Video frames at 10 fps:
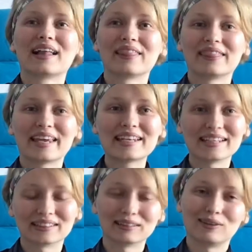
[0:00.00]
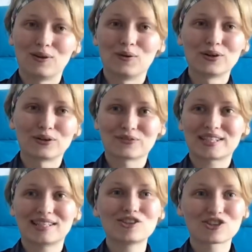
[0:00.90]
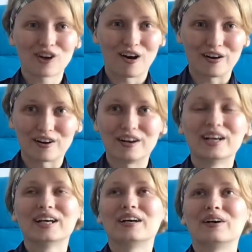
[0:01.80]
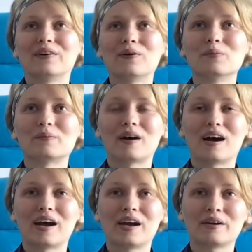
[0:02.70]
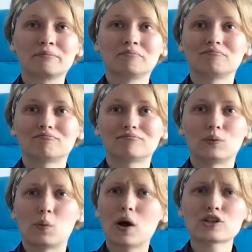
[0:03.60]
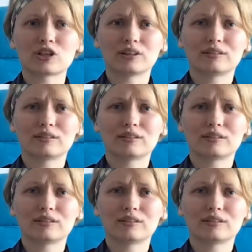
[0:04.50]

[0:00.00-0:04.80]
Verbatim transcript: Lady and Lord of Seashire uh, whom I watch